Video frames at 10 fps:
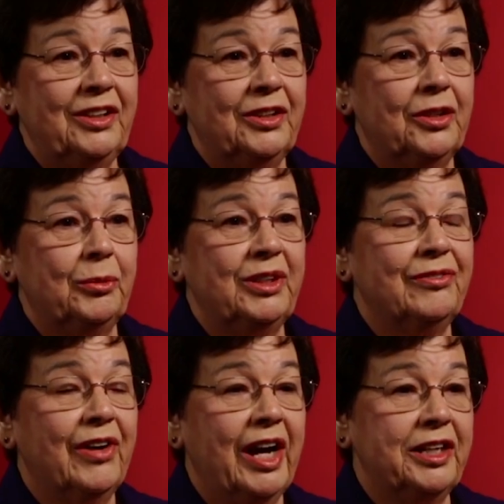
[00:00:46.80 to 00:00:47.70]
You know, we
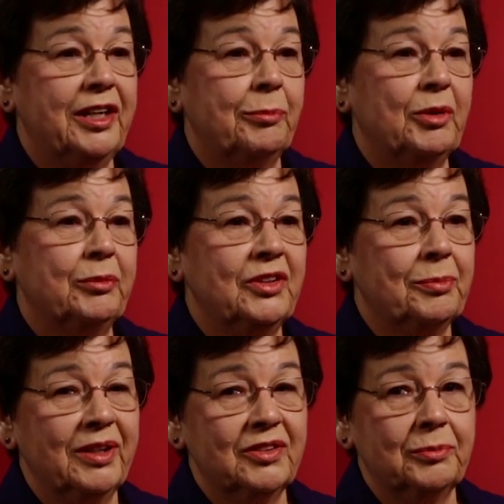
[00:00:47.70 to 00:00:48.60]
divided up the
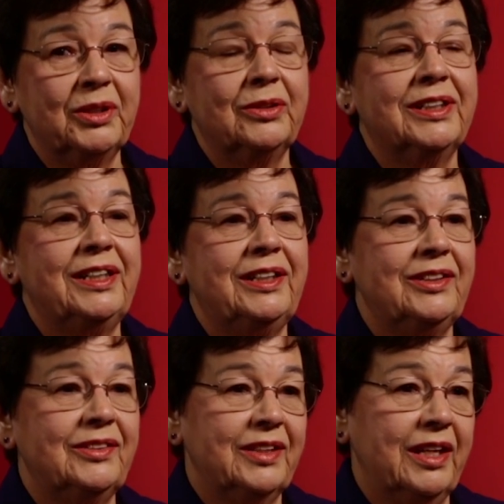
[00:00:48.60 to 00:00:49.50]

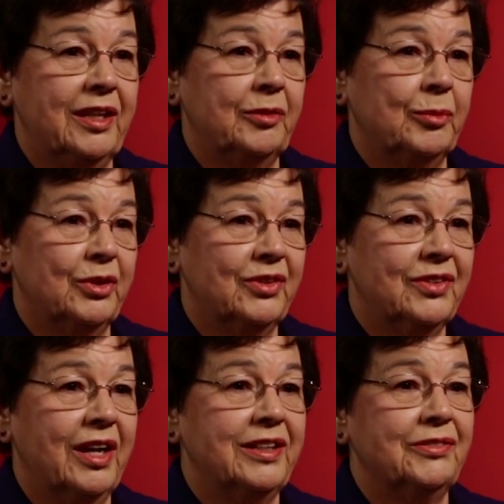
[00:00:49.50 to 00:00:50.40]
responsibilities and were
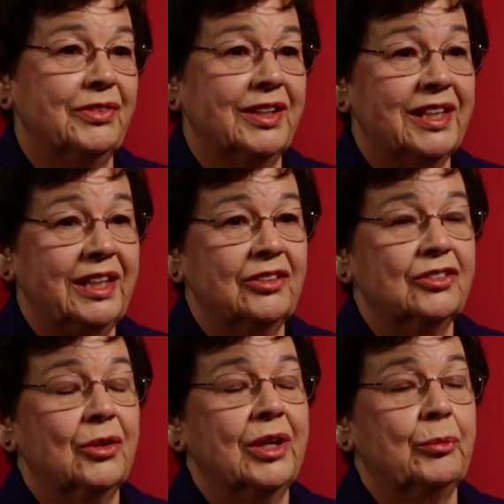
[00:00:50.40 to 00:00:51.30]
assigned different things
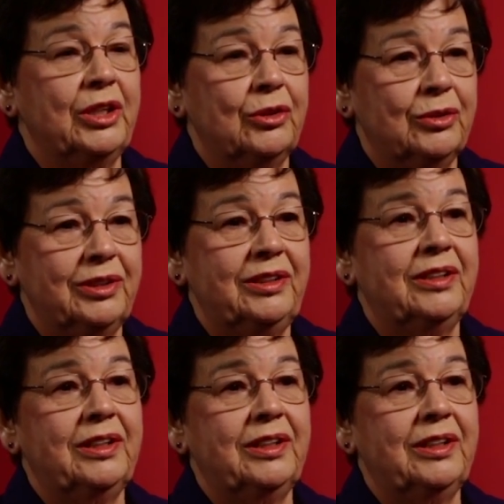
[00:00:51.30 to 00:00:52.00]
so that we could